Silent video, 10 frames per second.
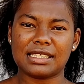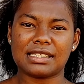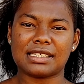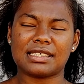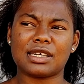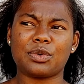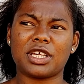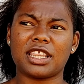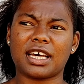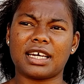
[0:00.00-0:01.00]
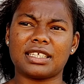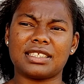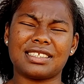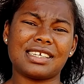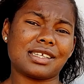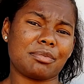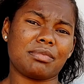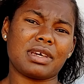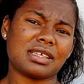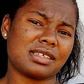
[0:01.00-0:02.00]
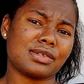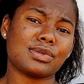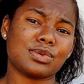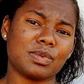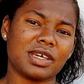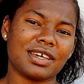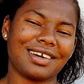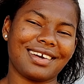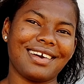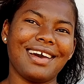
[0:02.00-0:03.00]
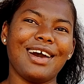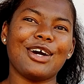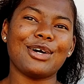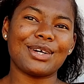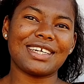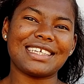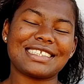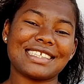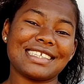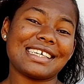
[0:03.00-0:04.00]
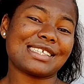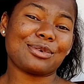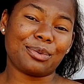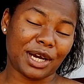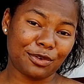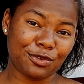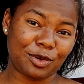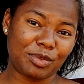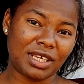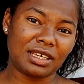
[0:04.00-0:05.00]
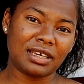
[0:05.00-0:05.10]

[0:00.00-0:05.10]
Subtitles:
in such a way that doesn't make sense to me or it doesn't work for me.